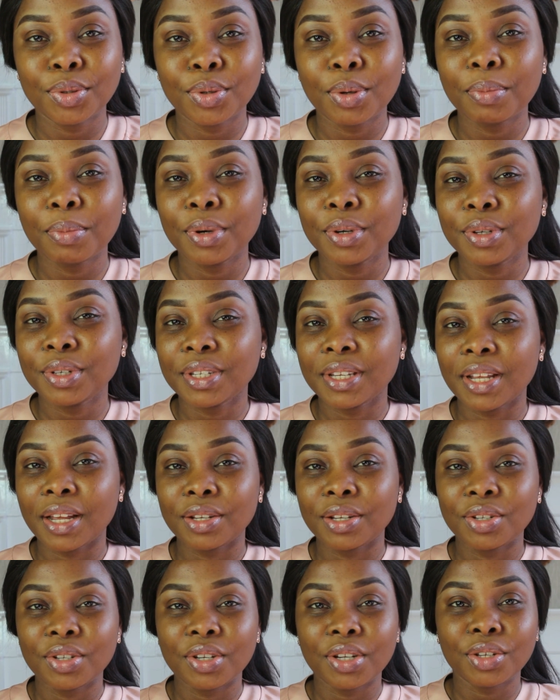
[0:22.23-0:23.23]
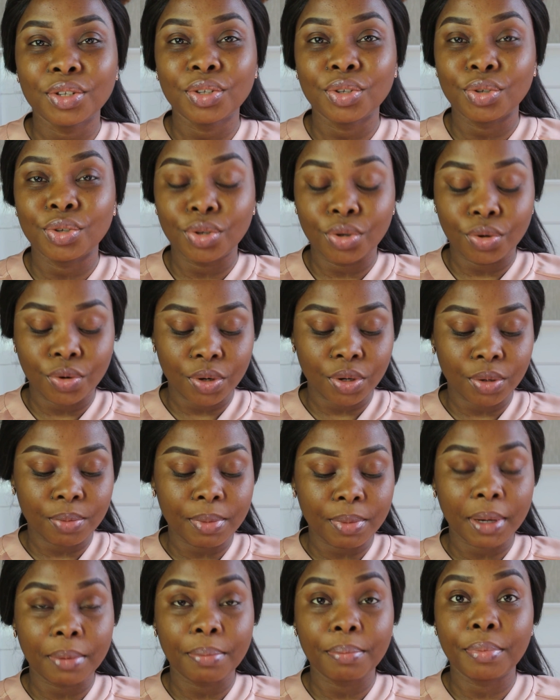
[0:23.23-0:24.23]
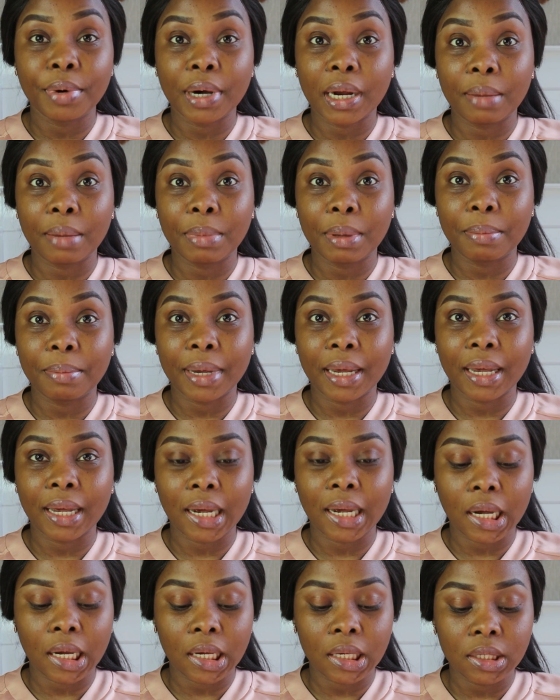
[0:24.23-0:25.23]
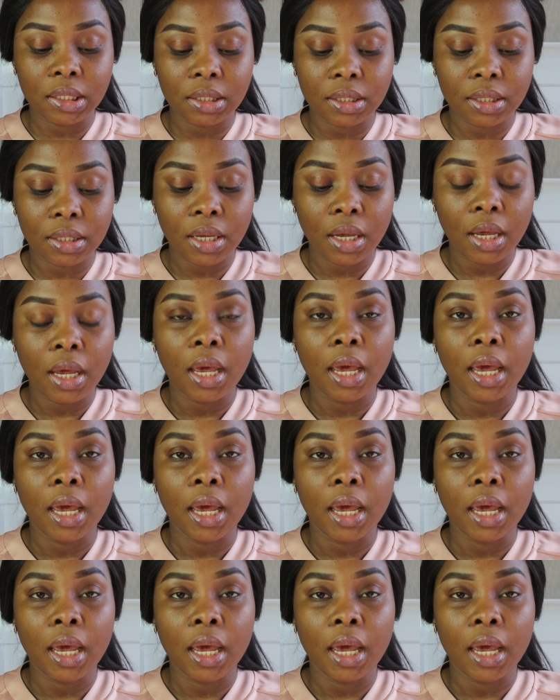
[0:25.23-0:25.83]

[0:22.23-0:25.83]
So I'm going to start today's tutorial by priming my eyes,